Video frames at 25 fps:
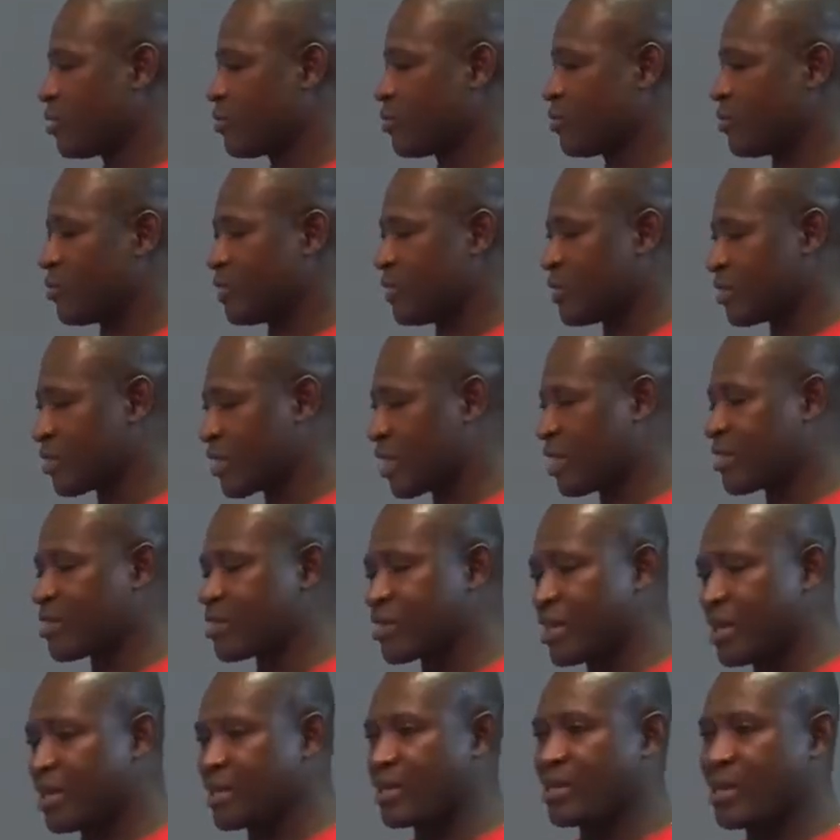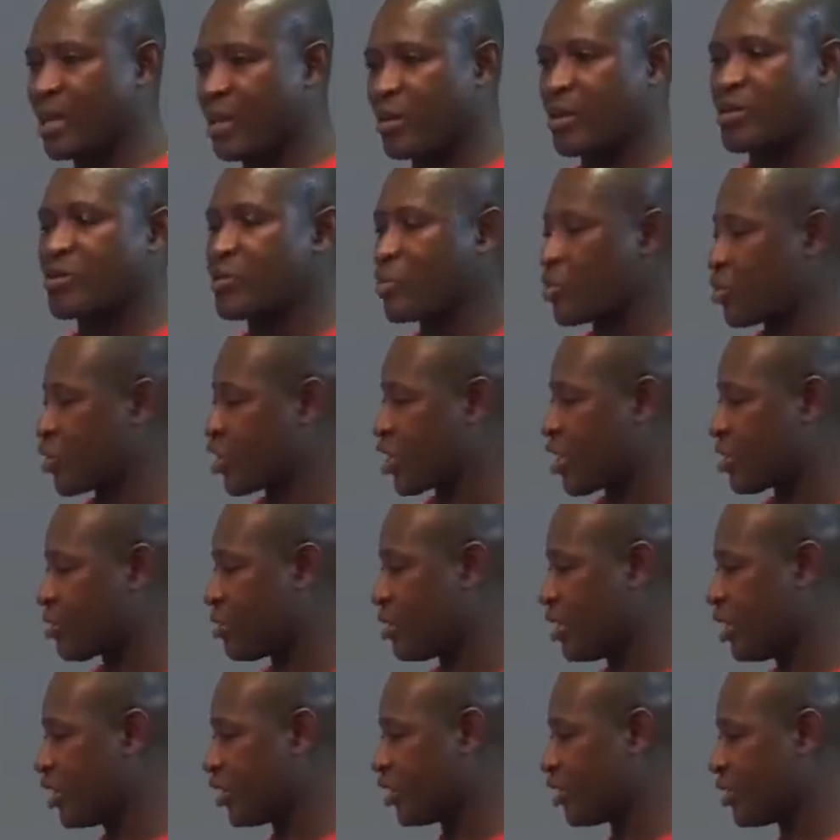we discussed that our social
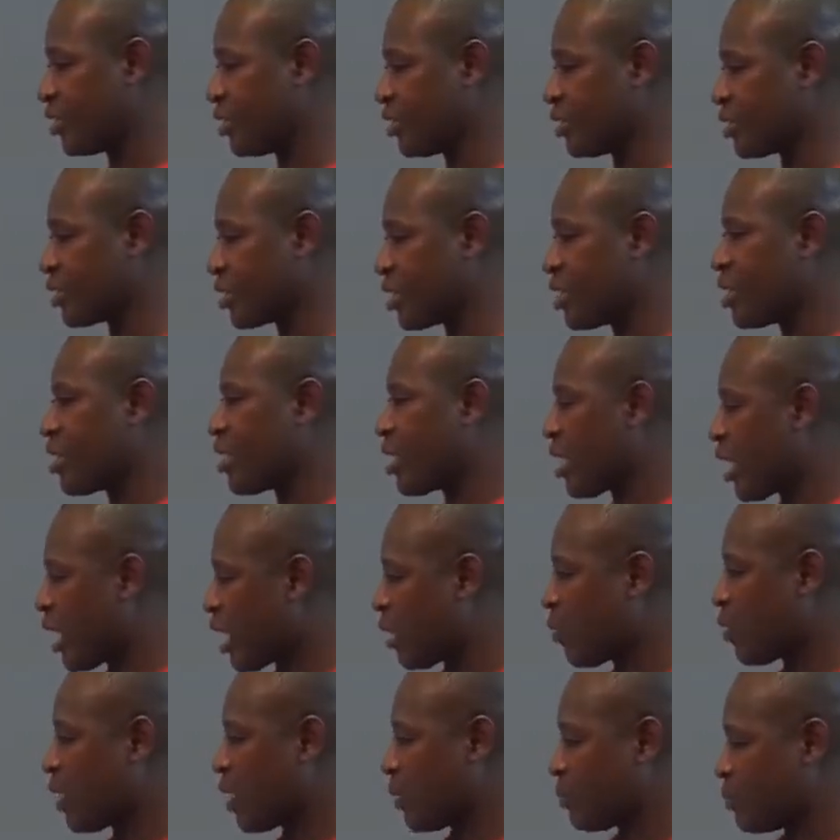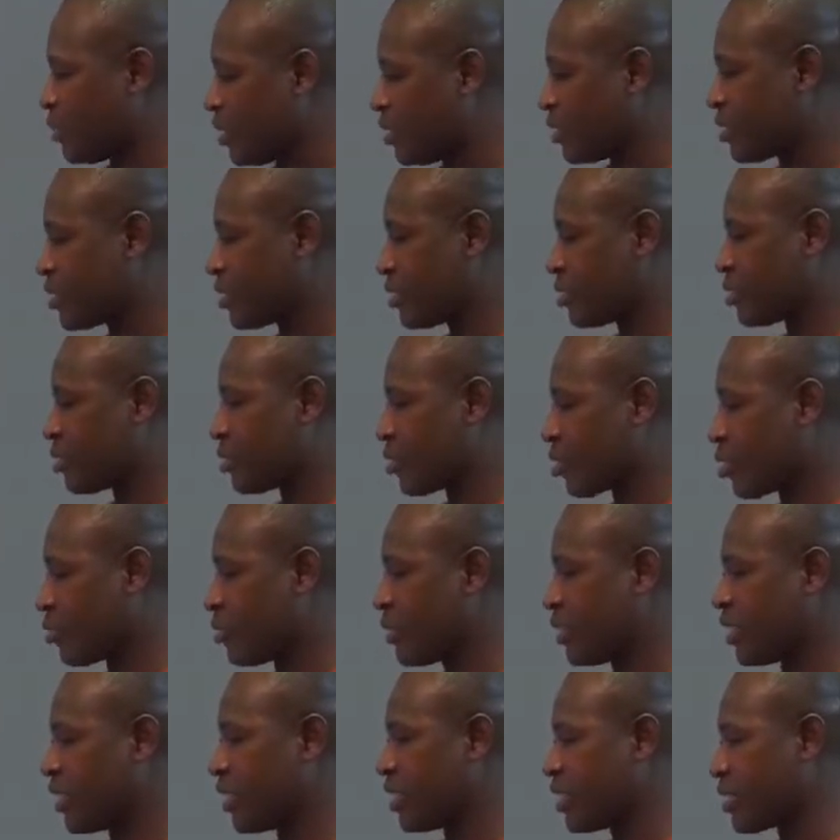relations, our ability to
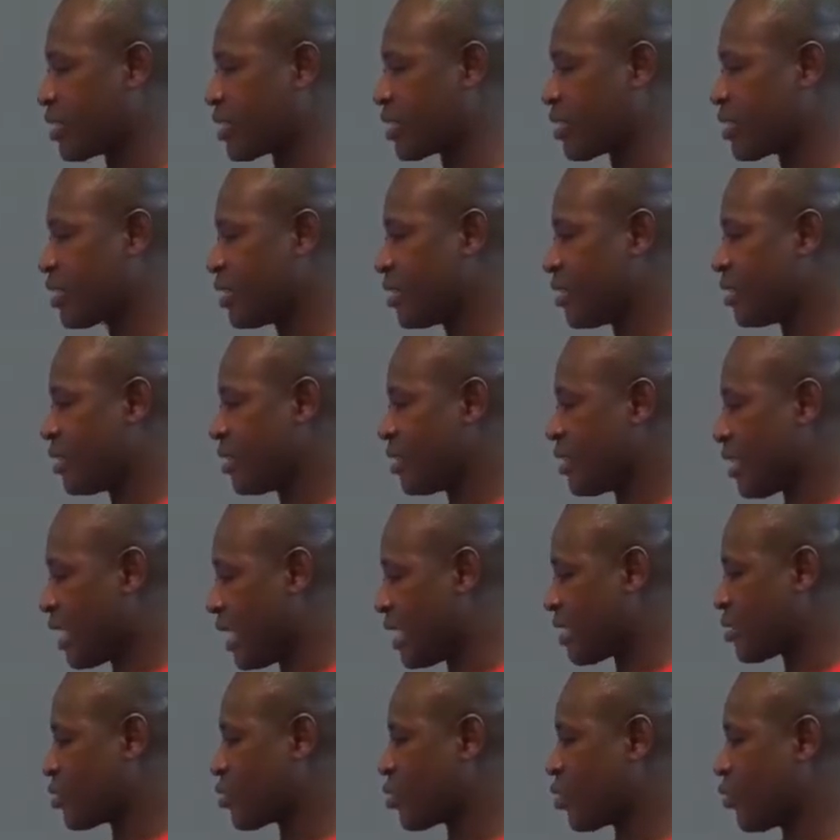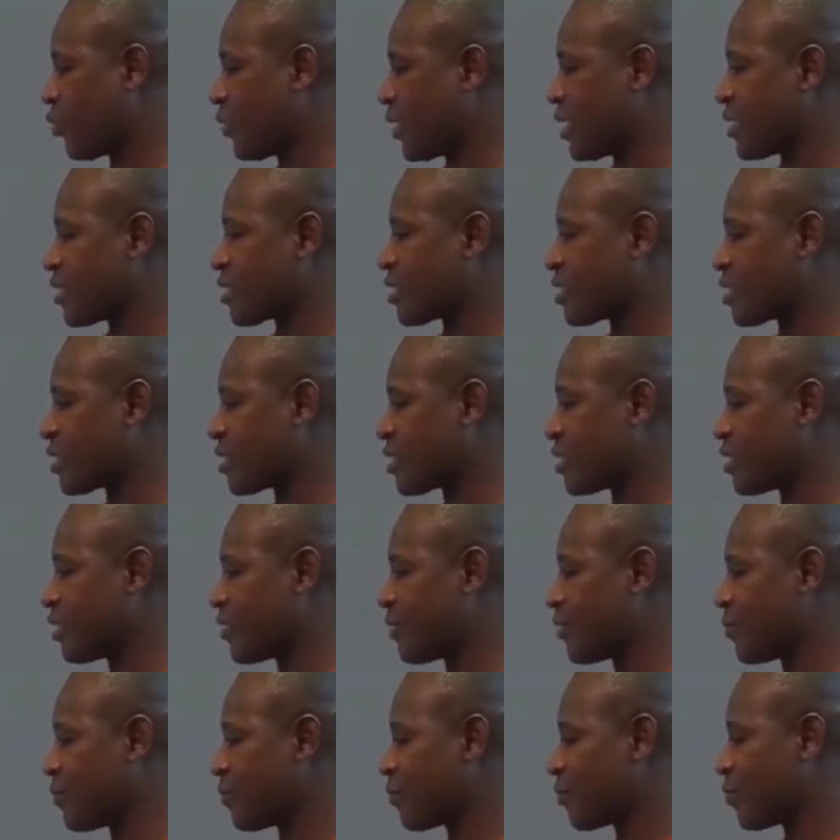communicate, extroverts,
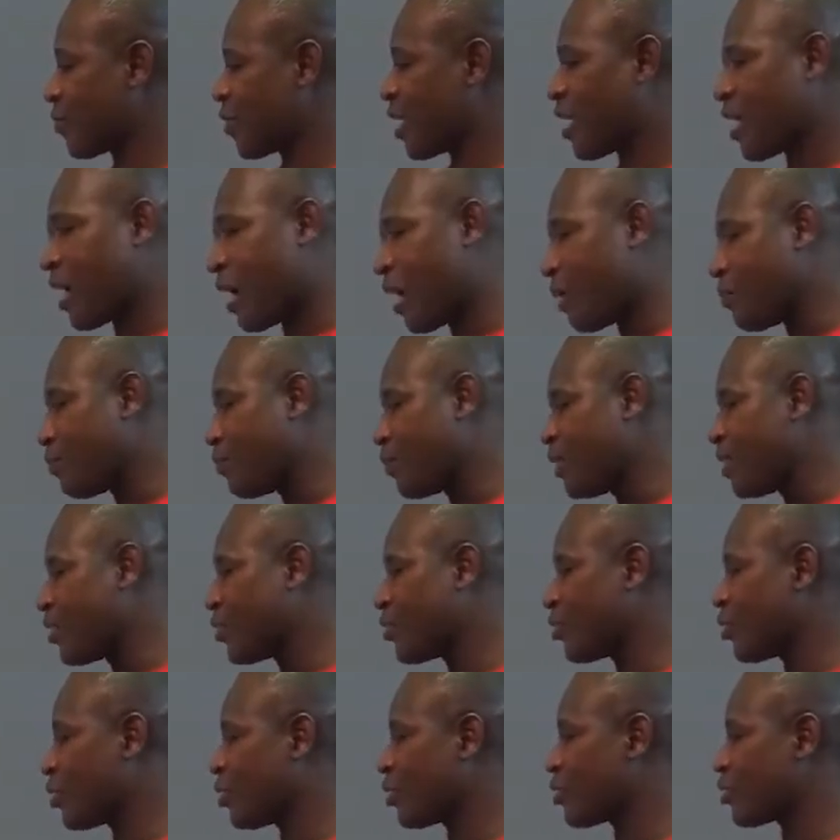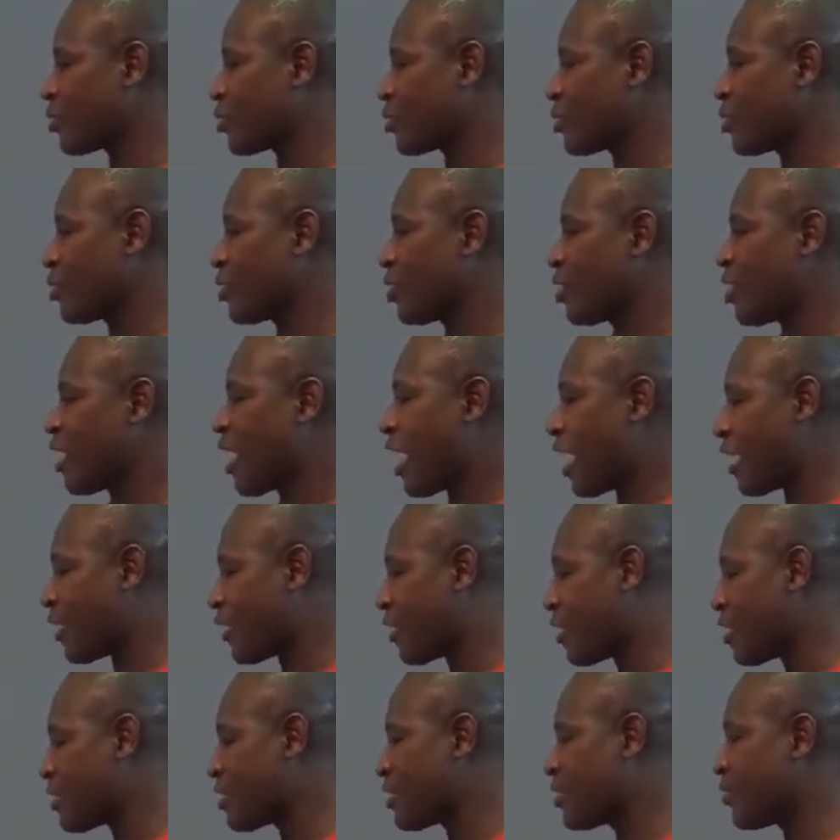ambitious,
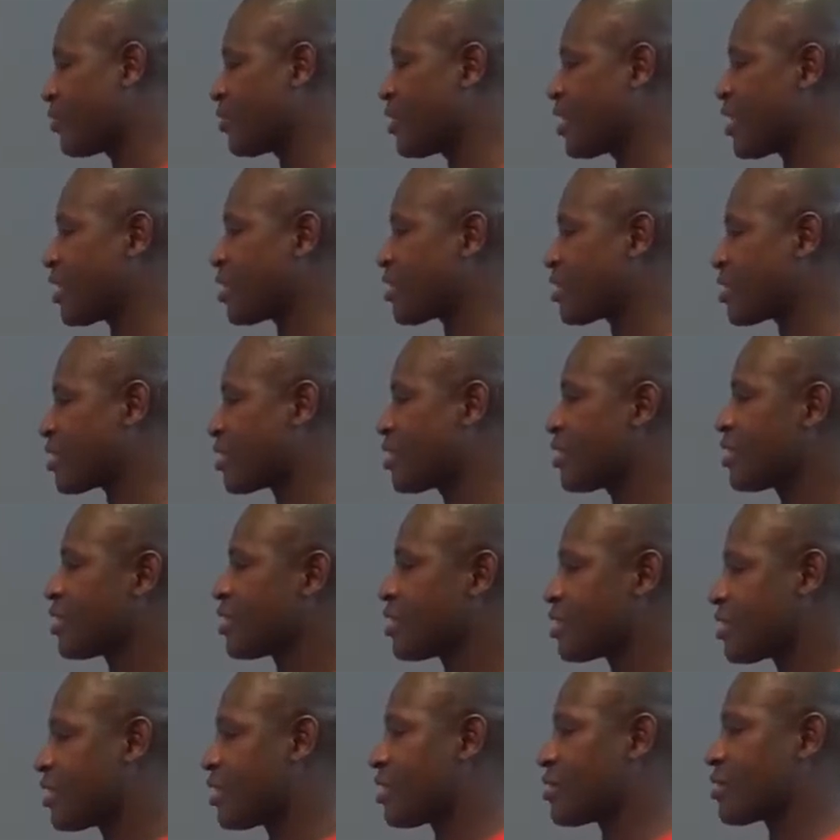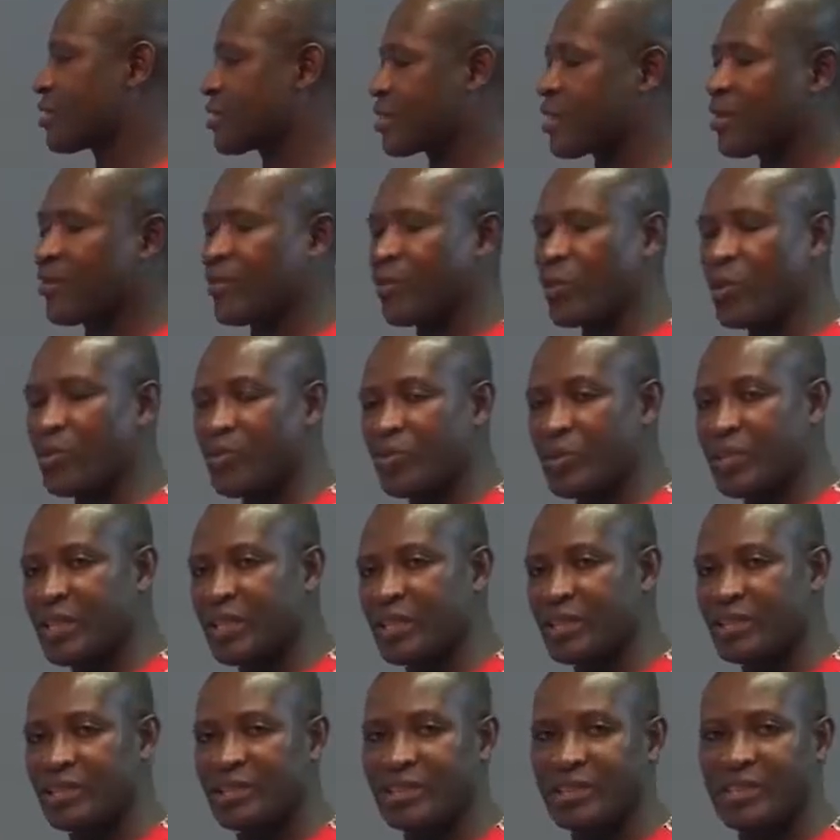aggressiveness, and
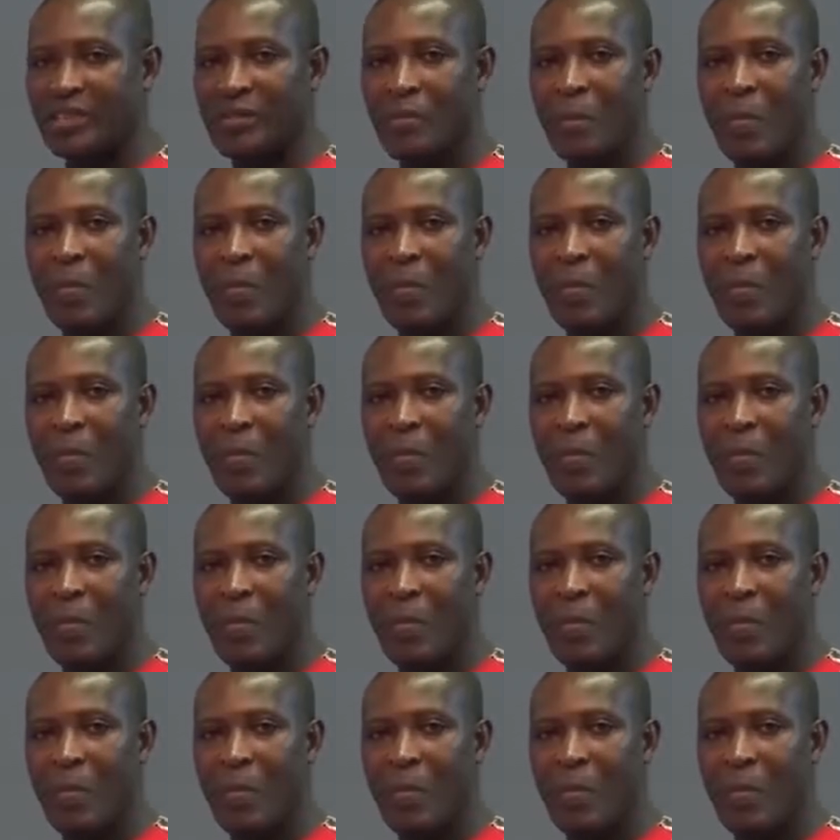self-confidence.